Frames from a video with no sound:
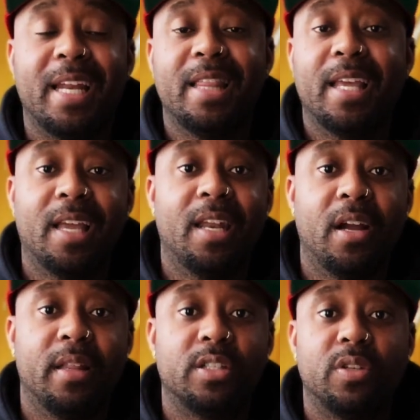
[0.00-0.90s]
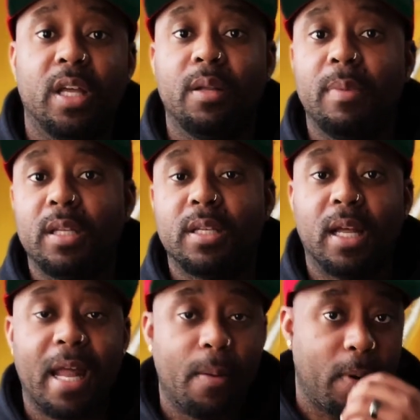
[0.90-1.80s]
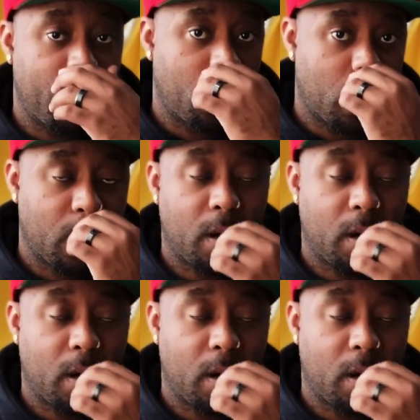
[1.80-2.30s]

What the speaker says: anything in here that you need me to elaborate more